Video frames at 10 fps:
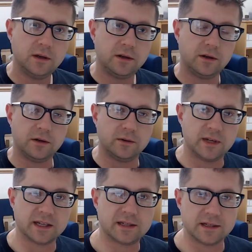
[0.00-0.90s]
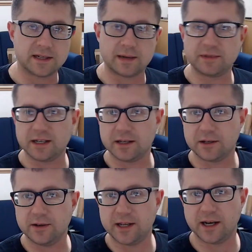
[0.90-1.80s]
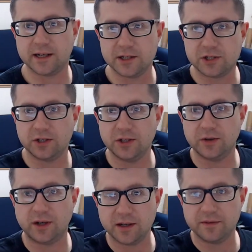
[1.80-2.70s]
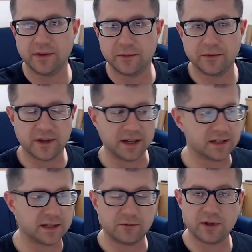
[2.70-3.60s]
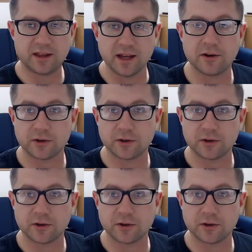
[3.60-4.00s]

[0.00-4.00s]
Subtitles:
get to the top together, and then I can show you all of the things that we think